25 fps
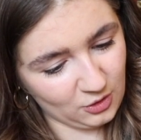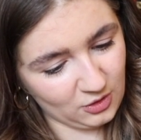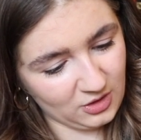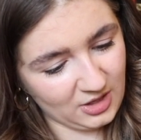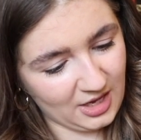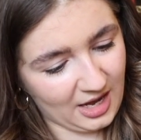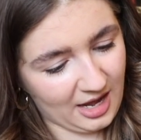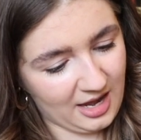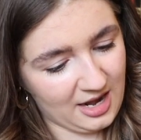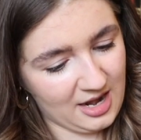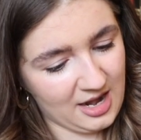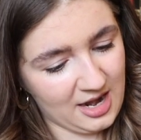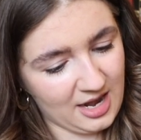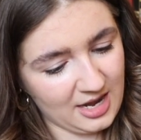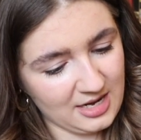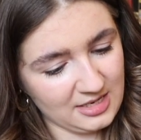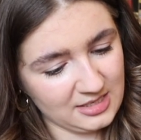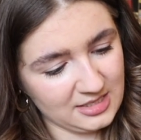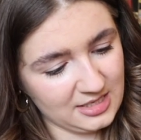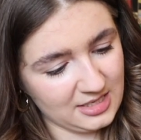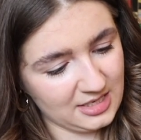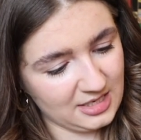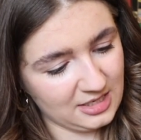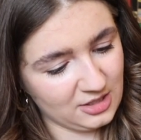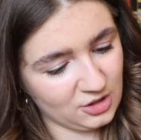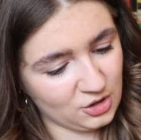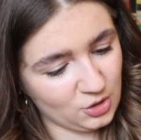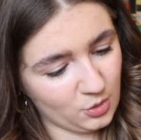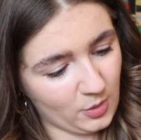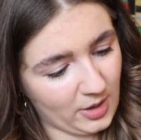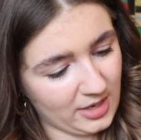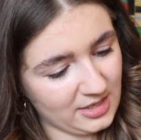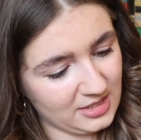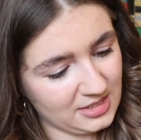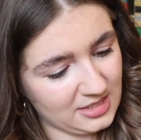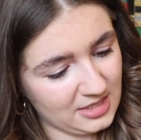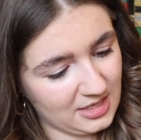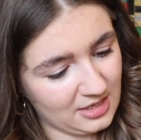yeah,
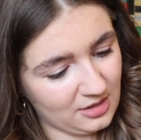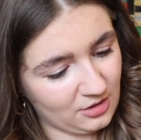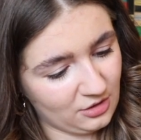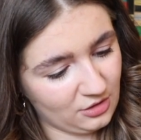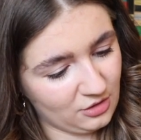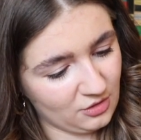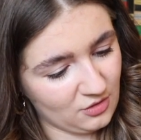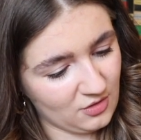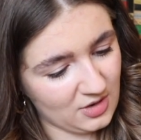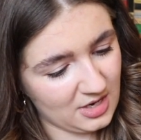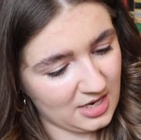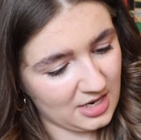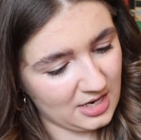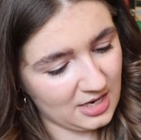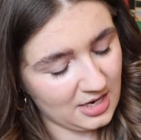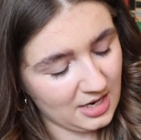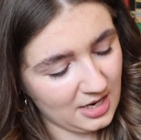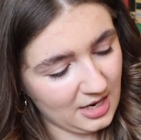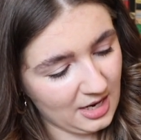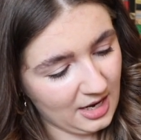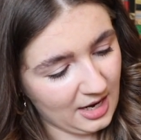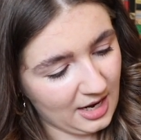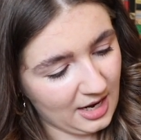1923.